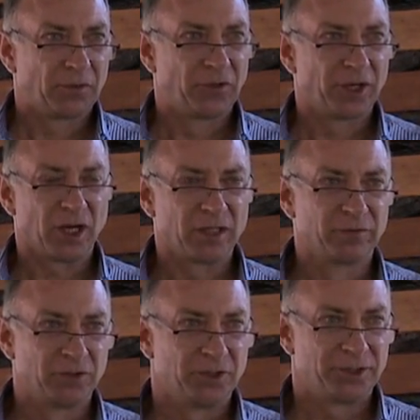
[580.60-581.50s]
that I've
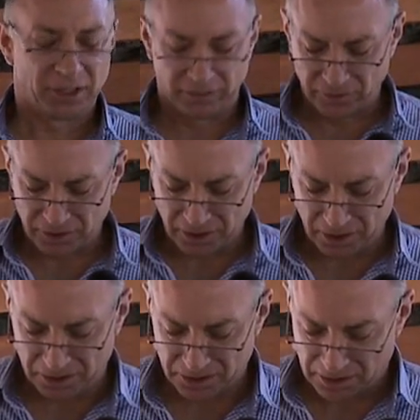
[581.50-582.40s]
learned over the
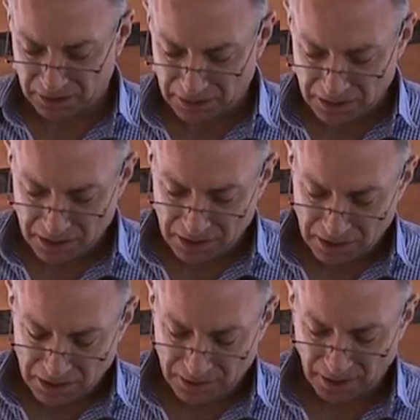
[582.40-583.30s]
years
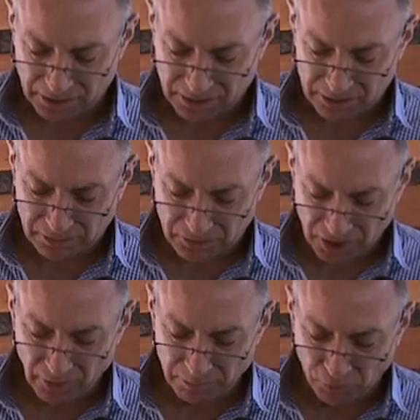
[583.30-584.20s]
that's
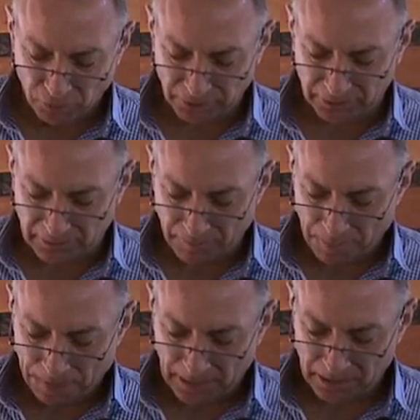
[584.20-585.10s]
so important
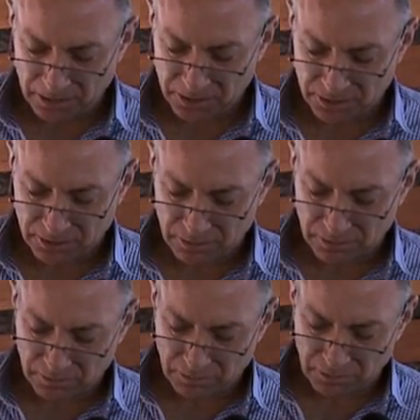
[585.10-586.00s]
is
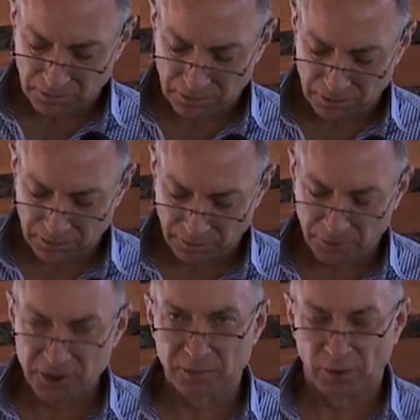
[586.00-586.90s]
the
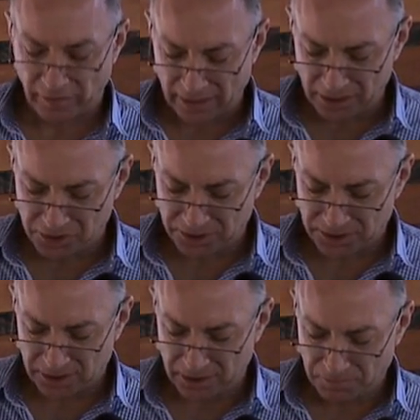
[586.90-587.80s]
principle of
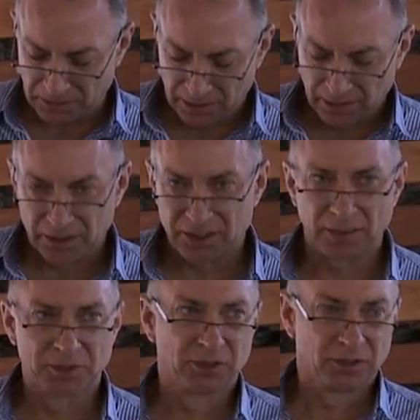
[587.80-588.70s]
agency. It's
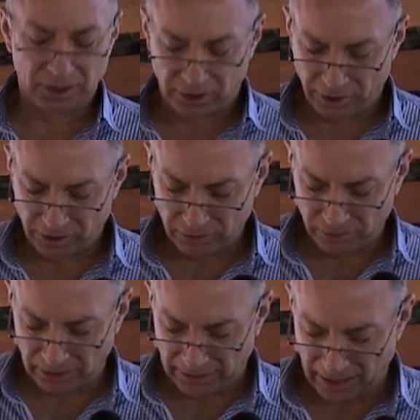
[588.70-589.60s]
absolutely critical
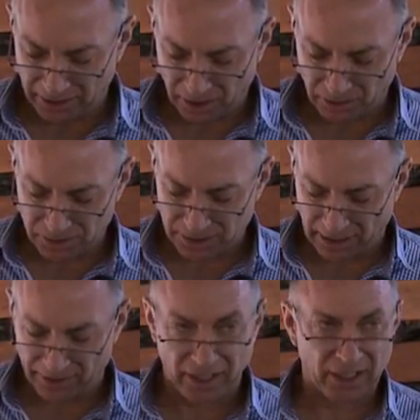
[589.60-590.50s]
that landowners
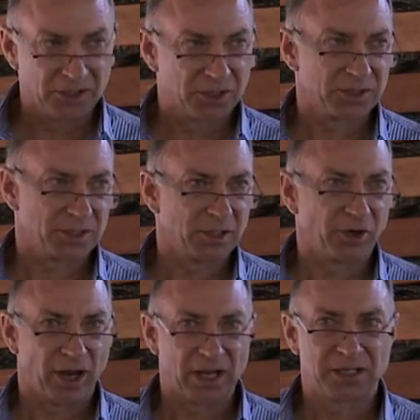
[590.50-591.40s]
are the agents in
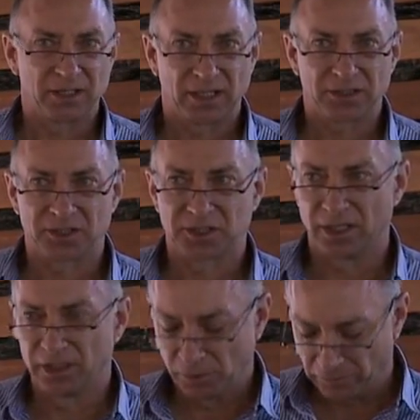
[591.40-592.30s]
creating that
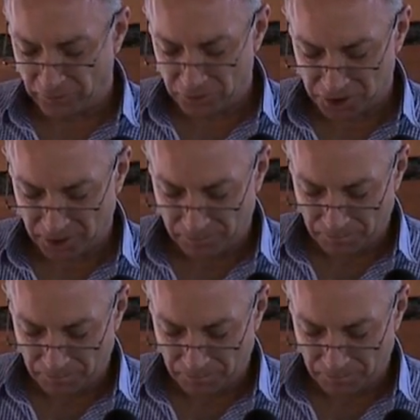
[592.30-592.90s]
sustainable future.